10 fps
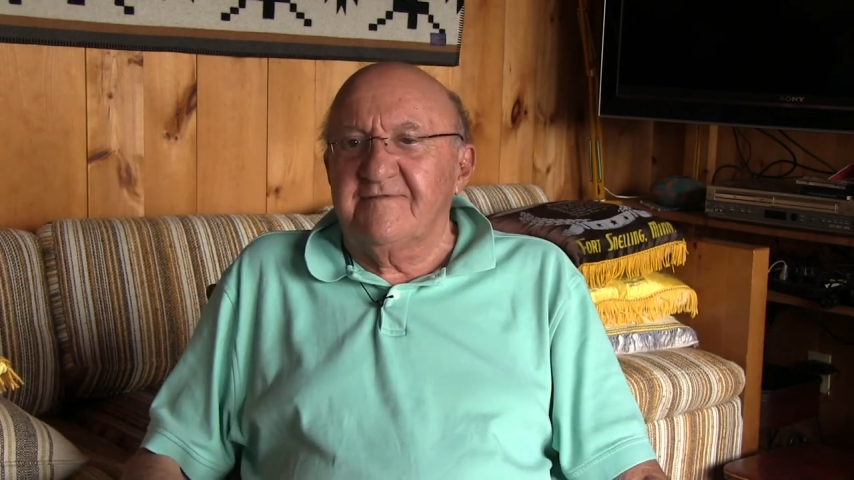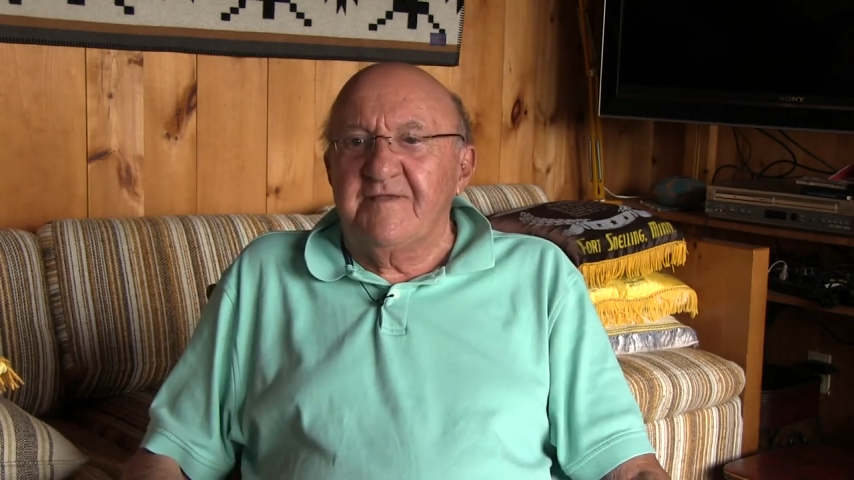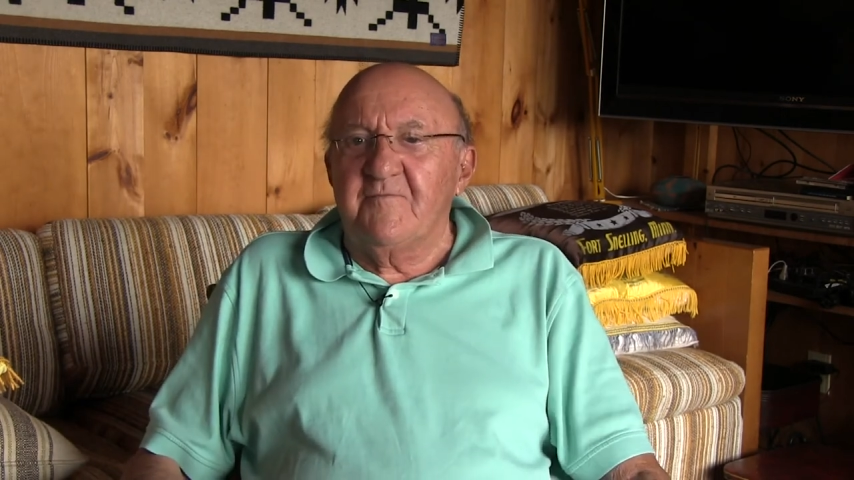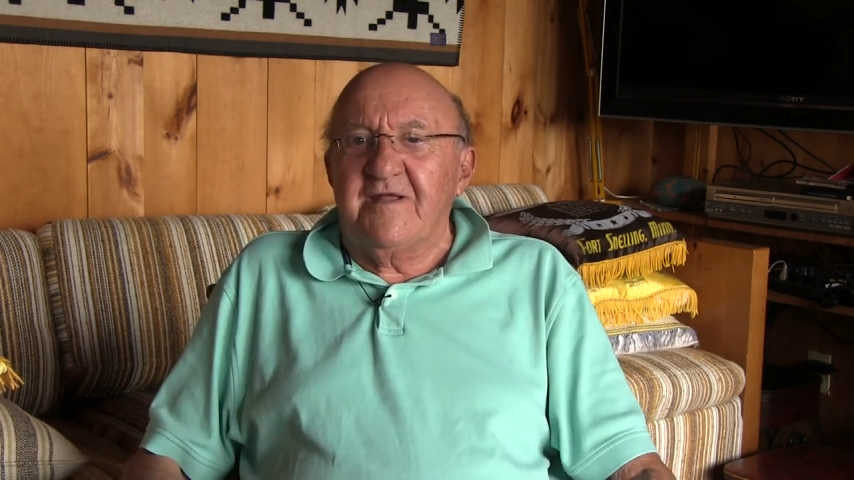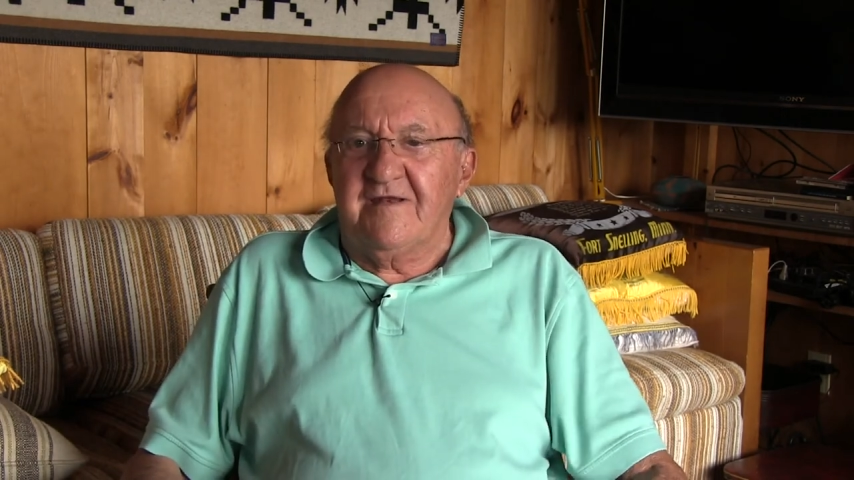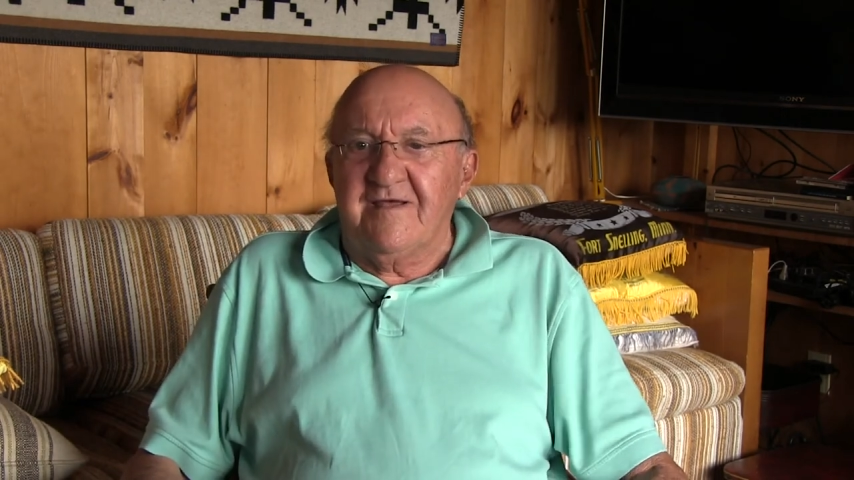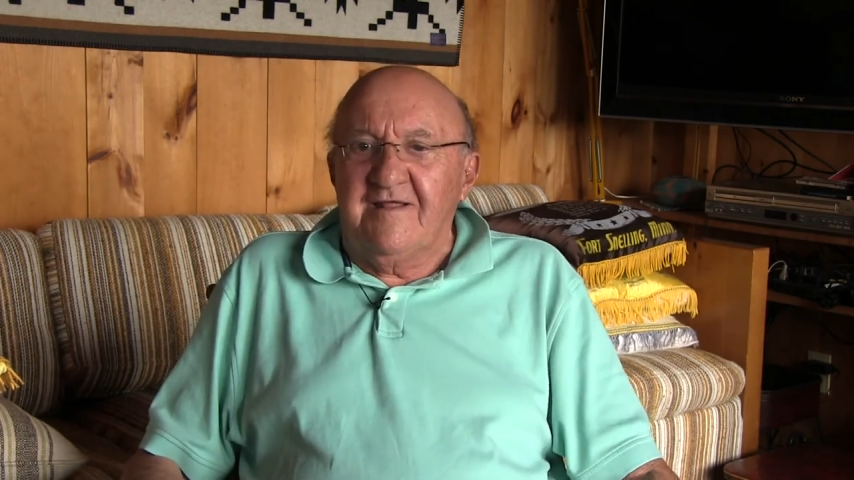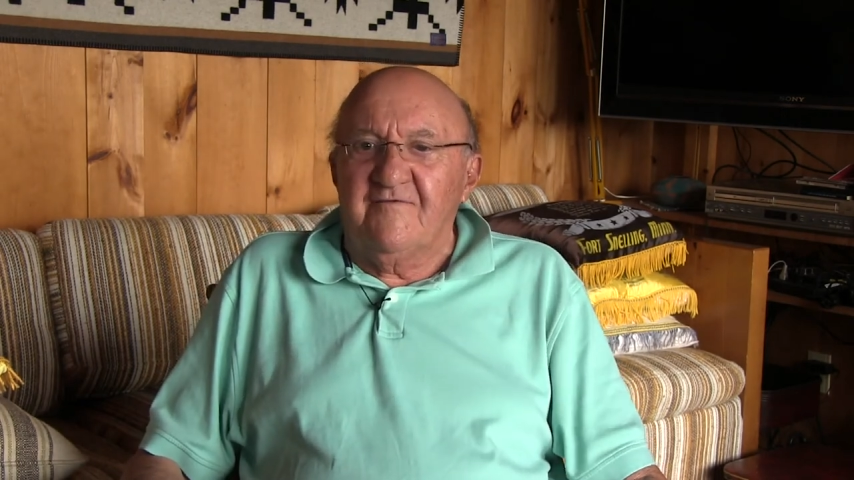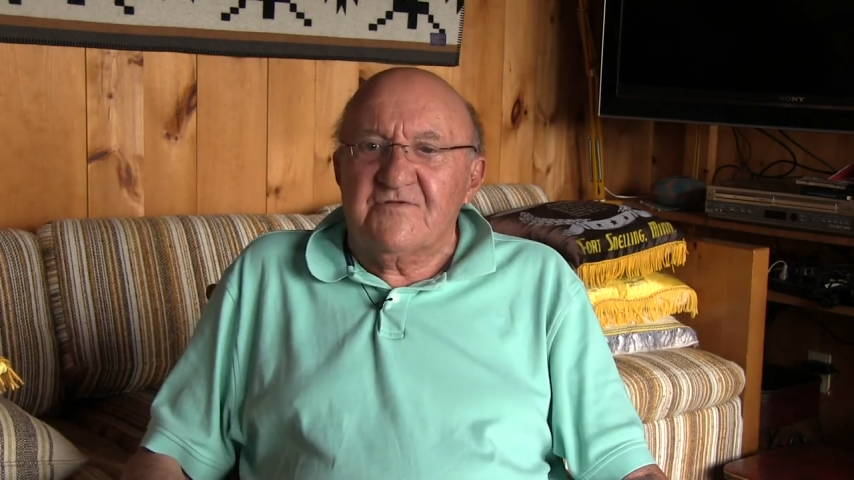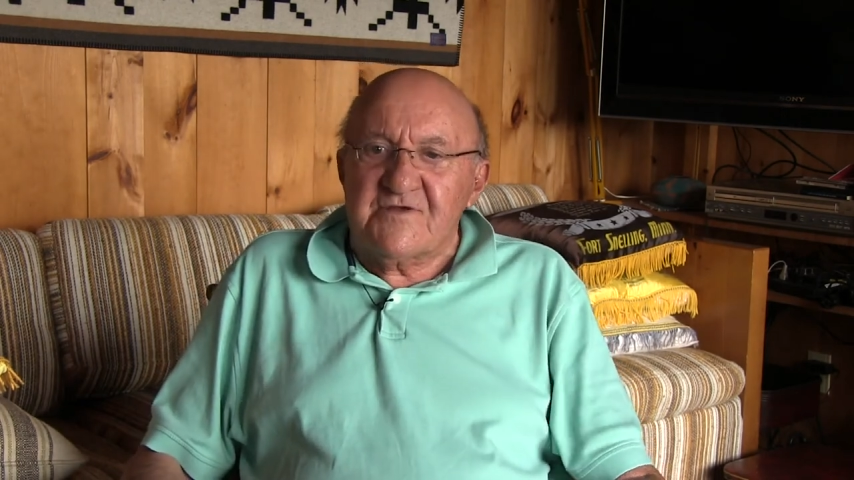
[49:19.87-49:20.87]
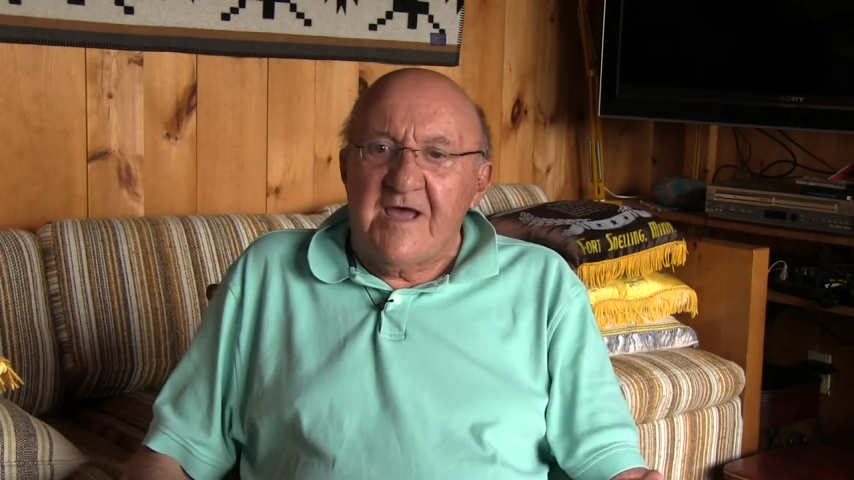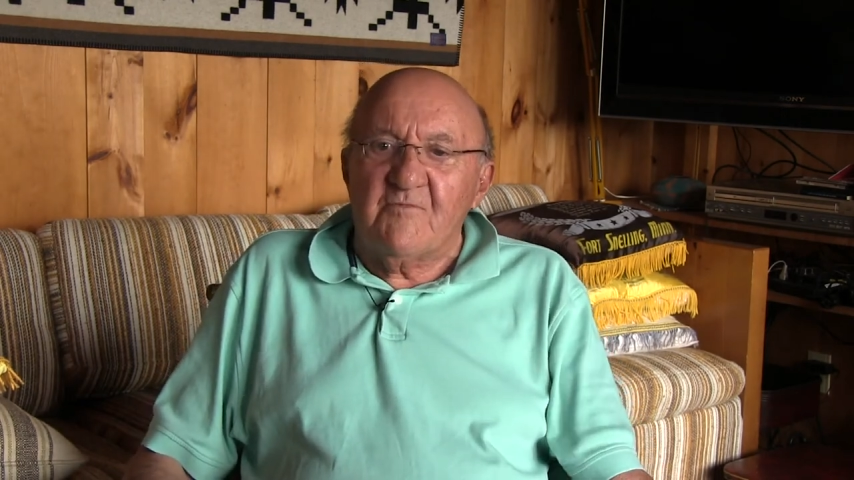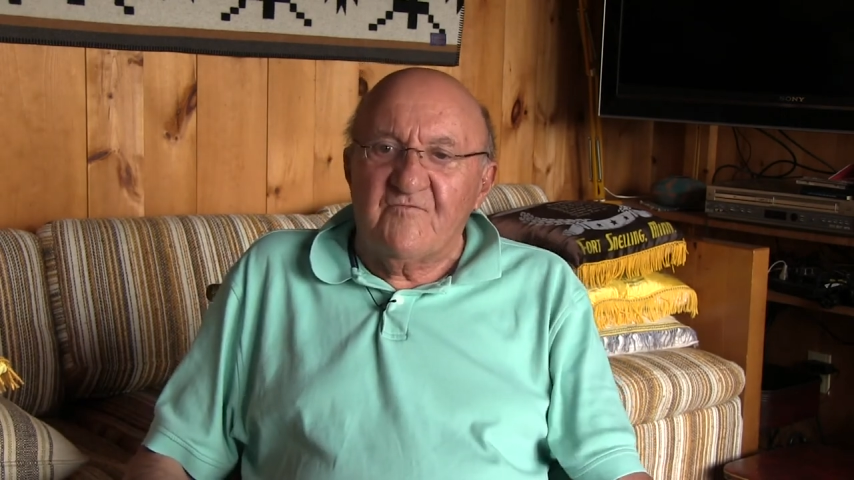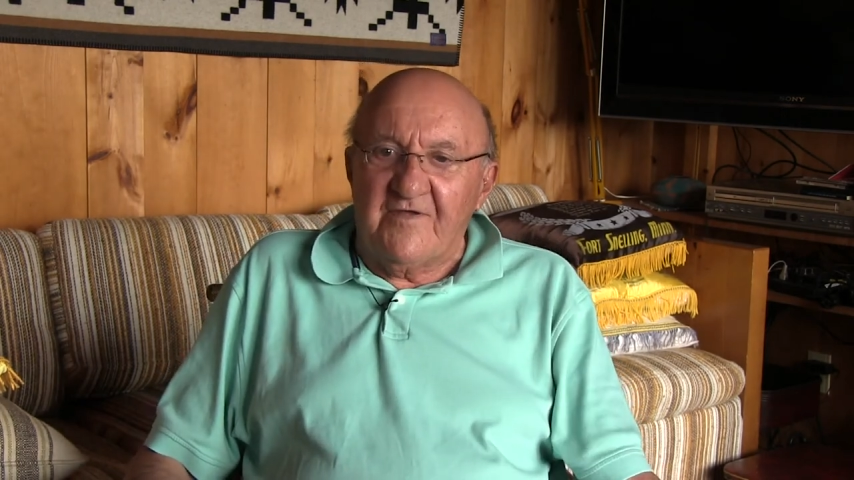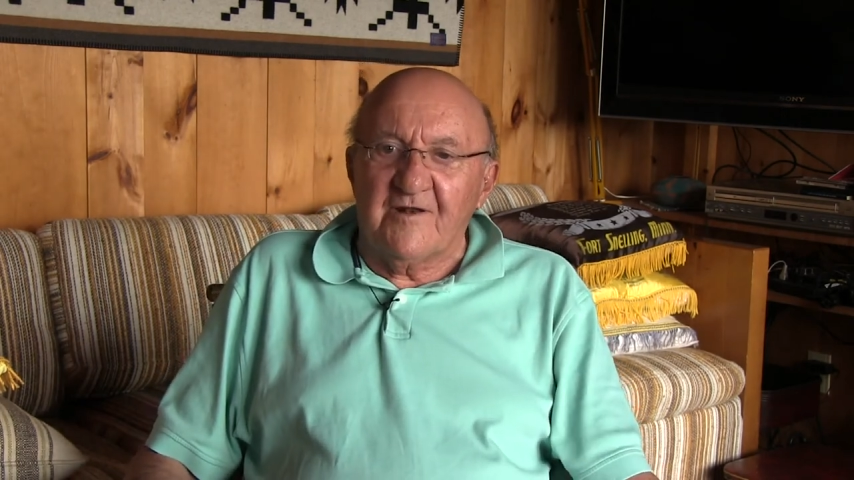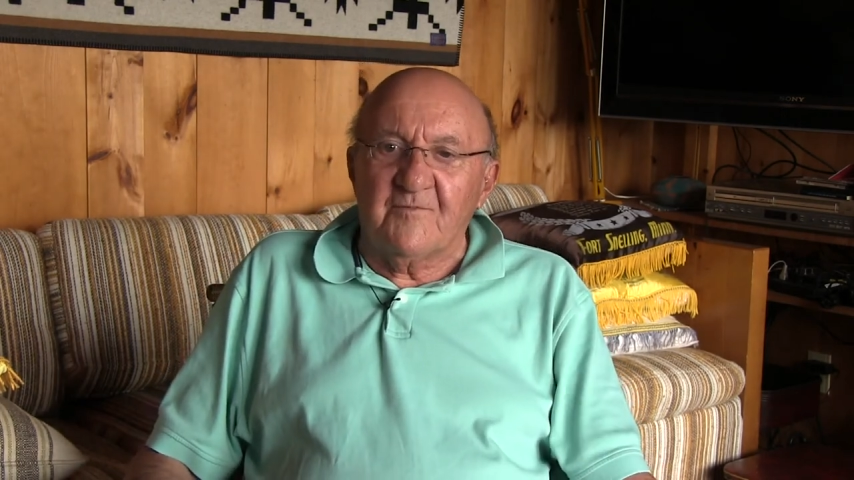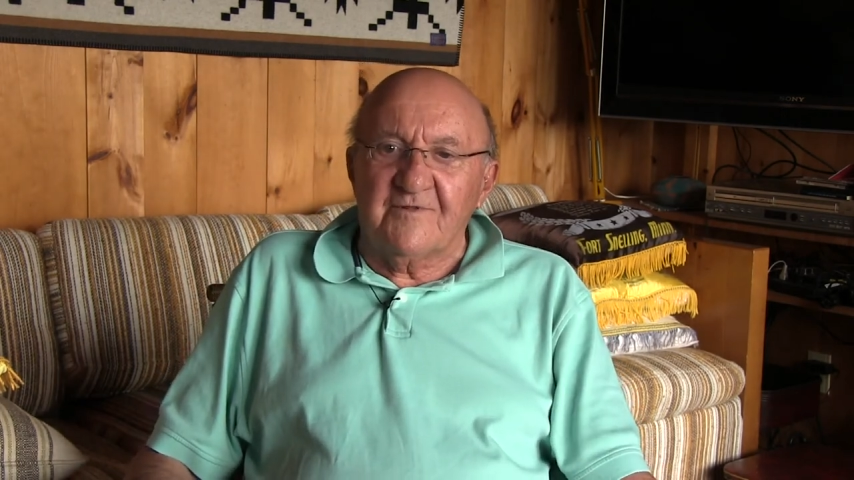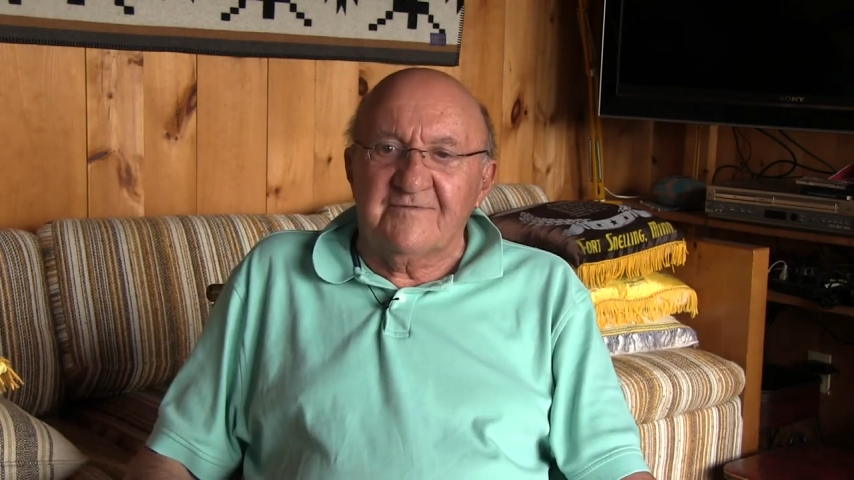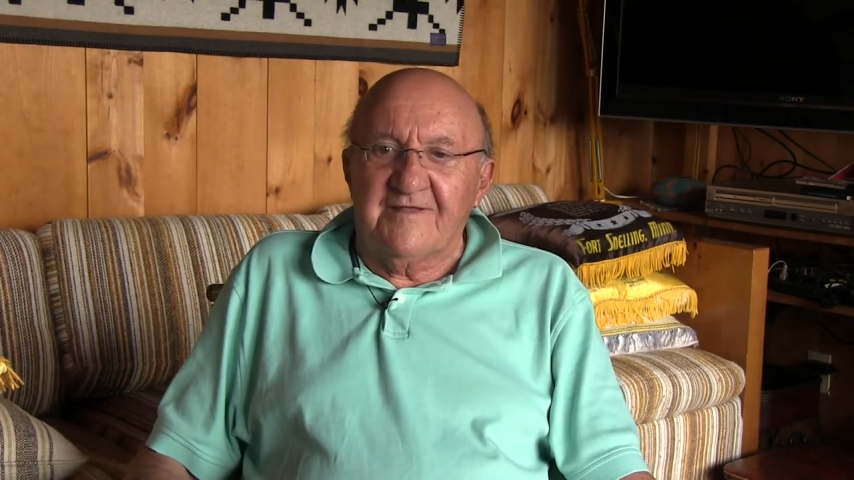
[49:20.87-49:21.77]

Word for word: they might not have a job available,